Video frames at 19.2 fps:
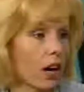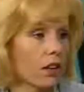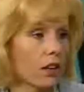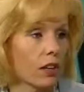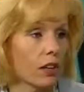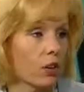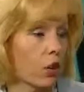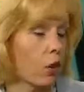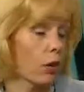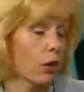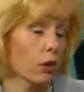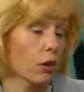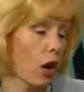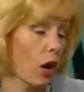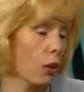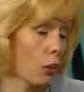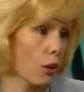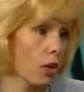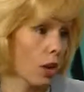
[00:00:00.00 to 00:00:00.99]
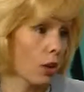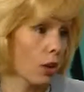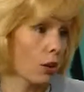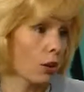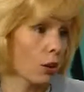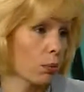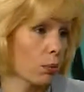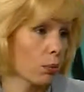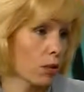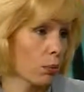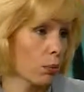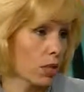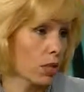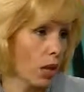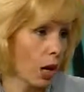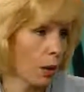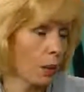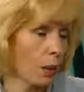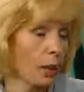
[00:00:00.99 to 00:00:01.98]
and no, they're not retired. They're
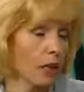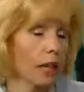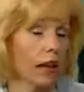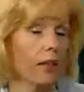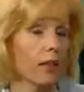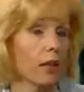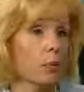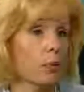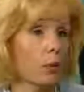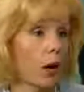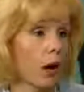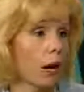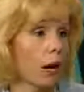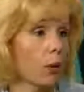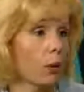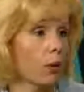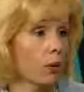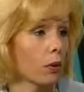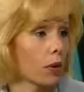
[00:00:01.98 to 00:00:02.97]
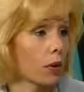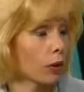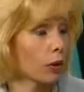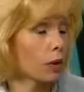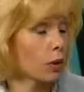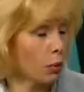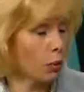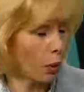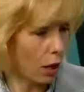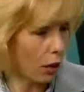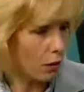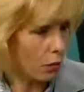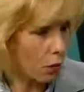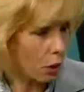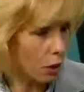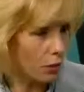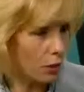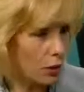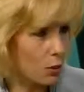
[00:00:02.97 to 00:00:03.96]
pre-retirement, and they buy when they can still pay
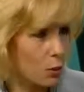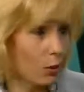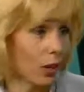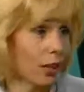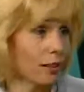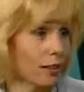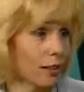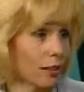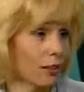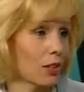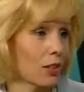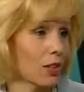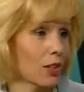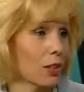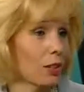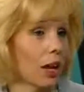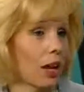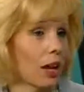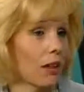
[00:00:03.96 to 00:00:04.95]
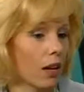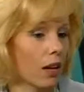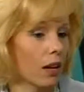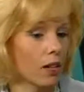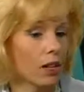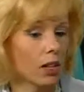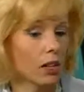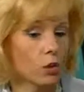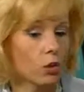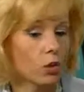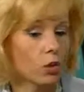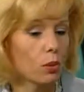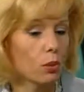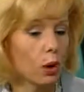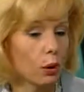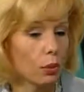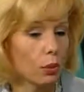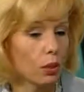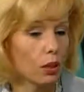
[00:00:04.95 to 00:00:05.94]
for it, is what I think they do, and then they use the
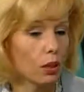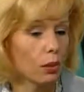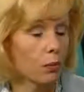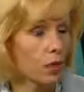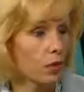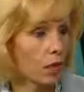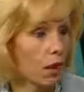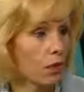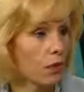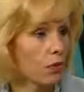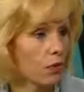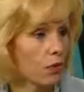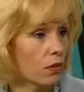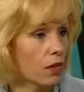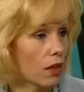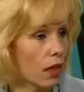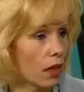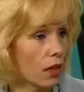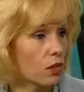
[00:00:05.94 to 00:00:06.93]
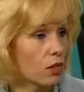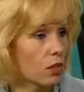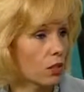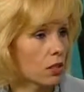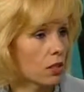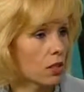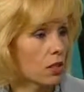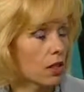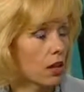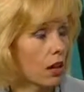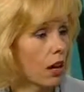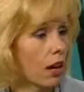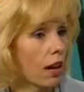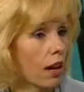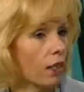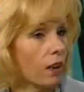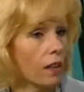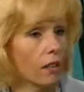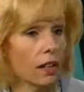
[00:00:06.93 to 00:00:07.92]
property themselves for vacations,
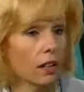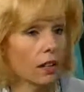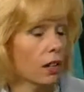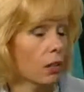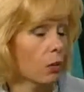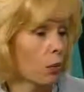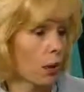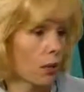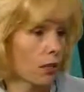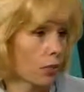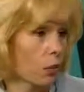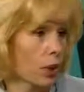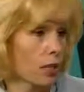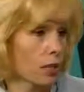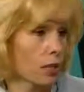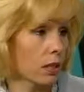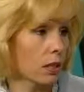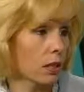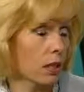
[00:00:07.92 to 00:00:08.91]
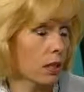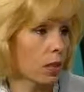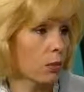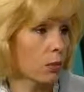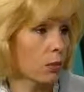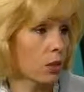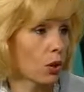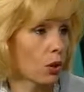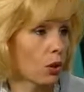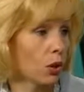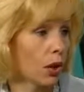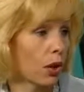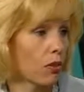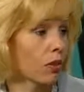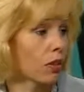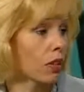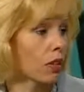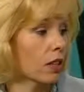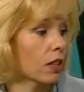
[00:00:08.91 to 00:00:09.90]
and then they let it rent the rest of the time. So
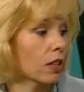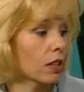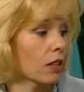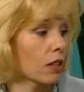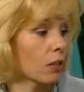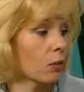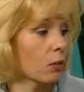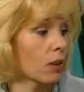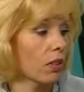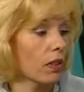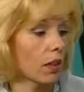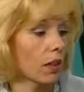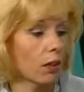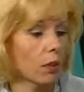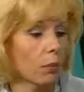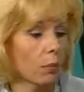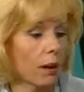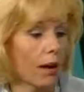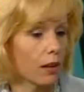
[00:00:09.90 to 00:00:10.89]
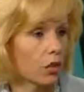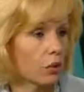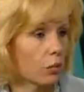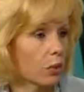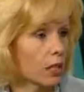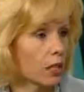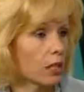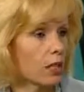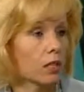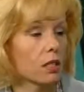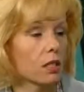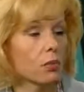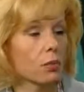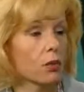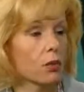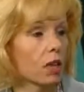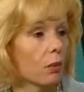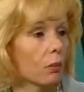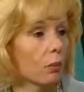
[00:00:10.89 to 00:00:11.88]
everything is done with a management system
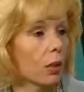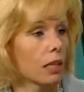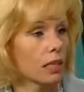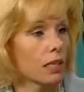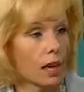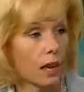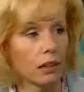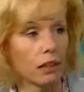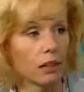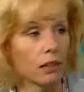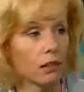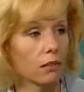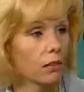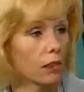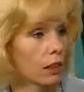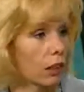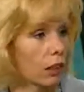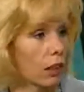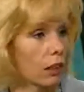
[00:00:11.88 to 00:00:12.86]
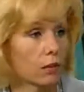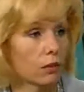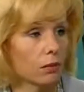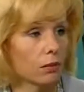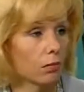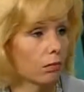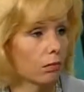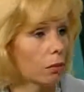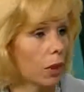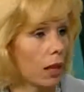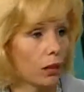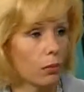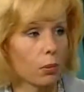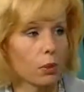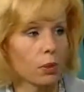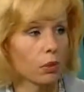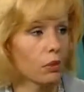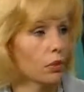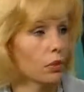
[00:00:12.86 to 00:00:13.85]
where they maintain it, clean it, pay the
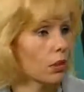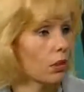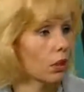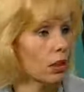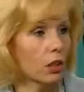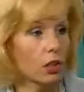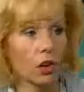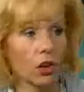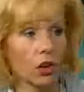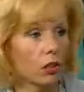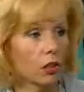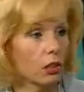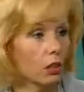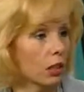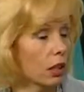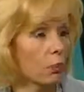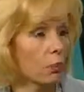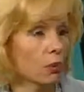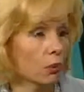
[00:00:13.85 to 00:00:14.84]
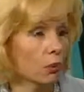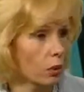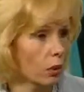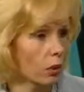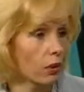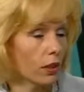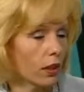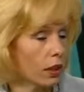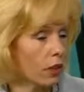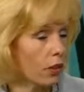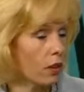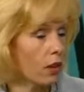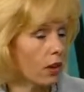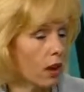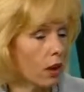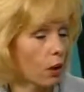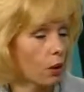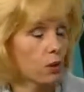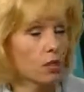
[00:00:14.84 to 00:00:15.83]
bills, clean the yard, clean the pool in the case of
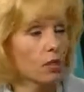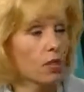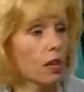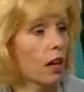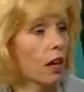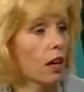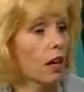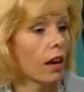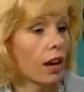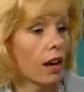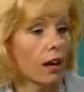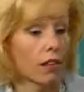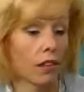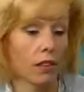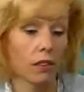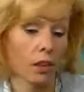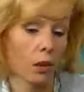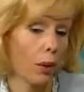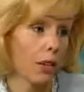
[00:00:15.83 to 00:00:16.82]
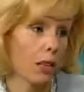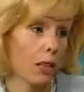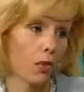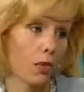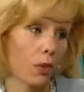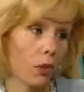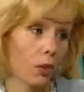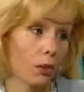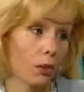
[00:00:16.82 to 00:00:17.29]
a house, and then they rent it for you.